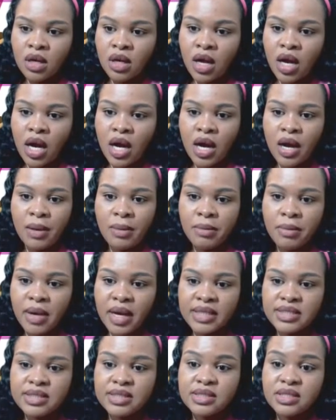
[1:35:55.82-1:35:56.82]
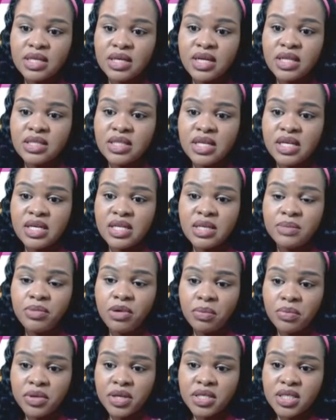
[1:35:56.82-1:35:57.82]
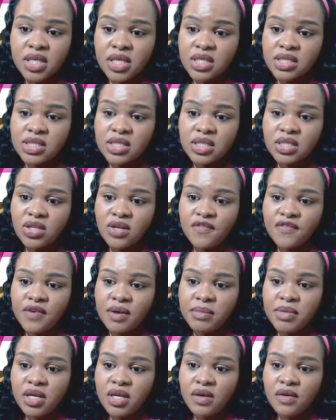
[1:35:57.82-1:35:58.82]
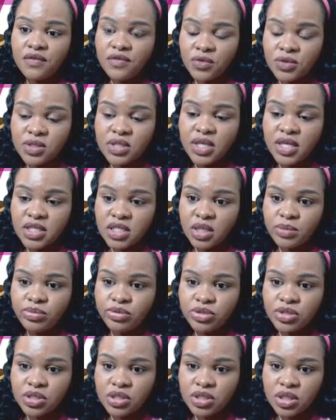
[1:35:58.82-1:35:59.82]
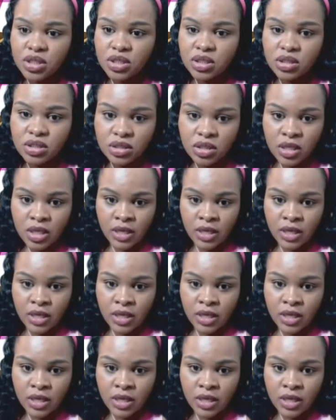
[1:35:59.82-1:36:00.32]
And the population is still not familiar with those election procedures.